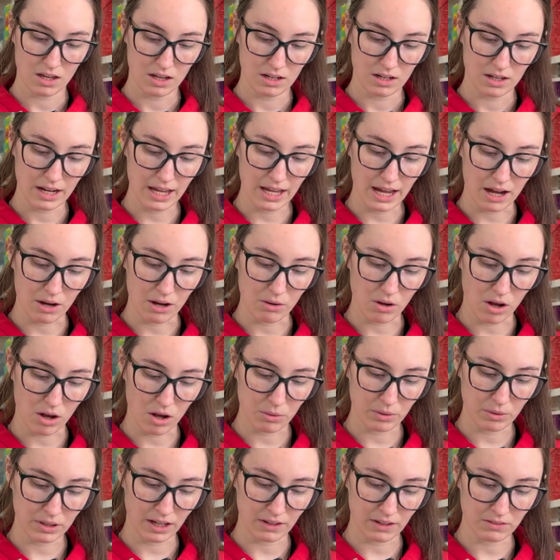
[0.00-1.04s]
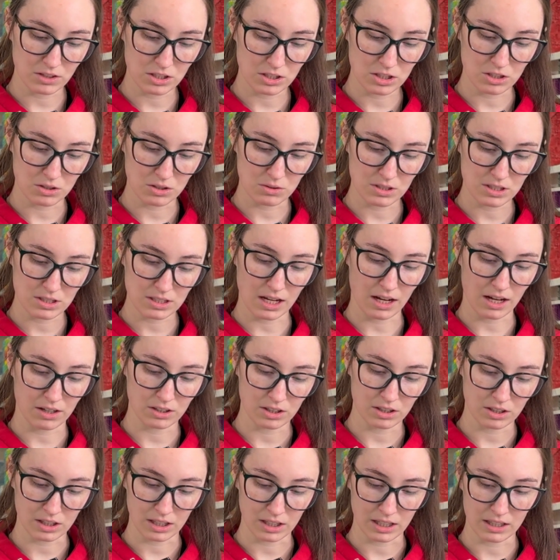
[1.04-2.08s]
Now all we have to do is
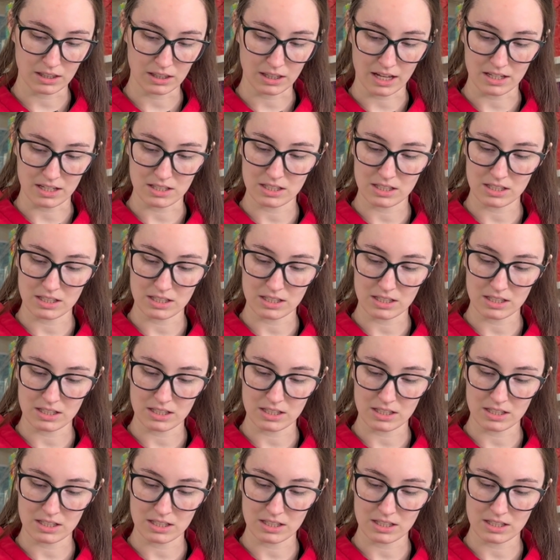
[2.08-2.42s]
calculate that